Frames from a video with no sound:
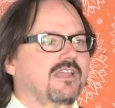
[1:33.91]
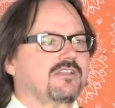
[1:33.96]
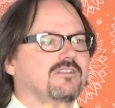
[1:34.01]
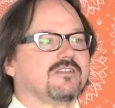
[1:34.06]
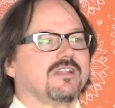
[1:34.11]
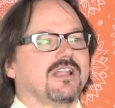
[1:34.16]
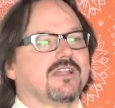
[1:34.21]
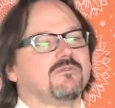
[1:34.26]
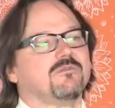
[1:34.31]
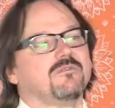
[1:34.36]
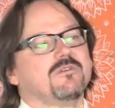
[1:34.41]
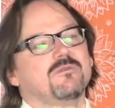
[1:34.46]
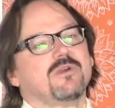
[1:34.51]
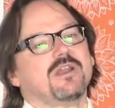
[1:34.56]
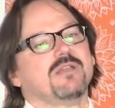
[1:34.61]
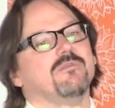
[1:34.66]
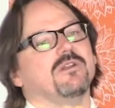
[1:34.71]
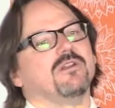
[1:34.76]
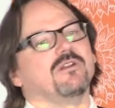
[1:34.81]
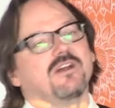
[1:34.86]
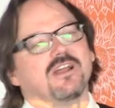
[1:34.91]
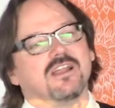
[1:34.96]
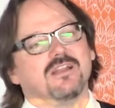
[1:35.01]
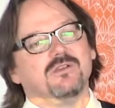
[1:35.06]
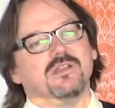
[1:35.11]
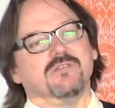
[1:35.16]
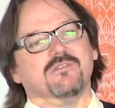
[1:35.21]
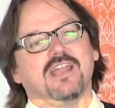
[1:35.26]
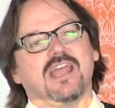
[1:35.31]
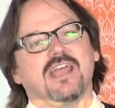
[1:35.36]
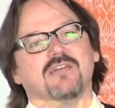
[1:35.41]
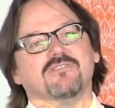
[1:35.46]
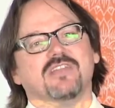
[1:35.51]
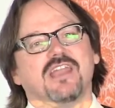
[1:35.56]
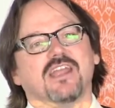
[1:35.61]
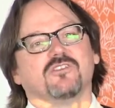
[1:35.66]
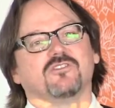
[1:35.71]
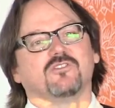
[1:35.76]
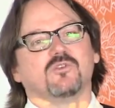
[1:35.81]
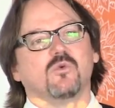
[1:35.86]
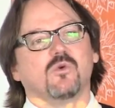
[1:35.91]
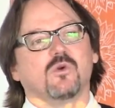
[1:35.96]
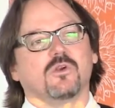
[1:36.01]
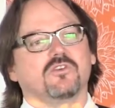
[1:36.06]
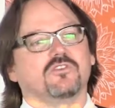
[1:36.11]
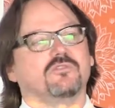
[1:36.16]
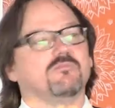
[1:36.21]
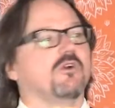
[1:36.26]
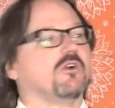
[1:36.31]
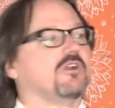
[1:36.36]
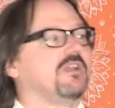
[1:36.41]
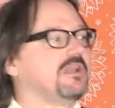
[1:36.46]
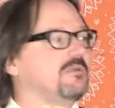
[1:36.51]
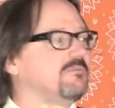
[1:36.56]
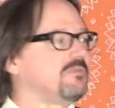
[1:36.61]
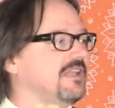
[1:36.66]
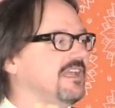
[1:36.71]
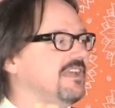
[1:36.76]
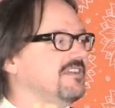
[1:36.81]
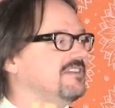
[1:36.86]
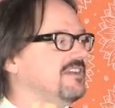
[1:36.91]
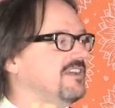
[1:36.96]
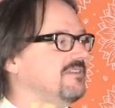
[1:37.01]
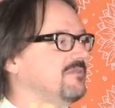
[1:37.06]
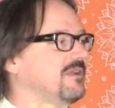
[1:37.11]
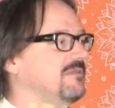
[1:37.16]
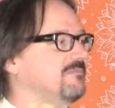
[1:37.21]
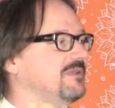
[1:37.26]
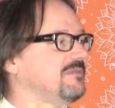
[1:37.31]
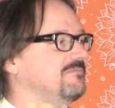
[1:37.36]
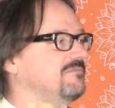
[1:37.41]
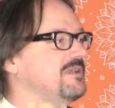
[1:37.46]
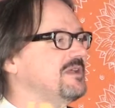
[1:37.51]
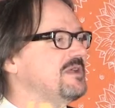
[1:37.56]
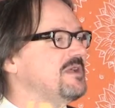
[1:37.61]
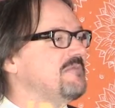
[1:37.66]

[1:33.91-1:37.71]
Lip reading: And you're like, well, wait a minute, I don't even have next quarter's marketing plan done, but I mean,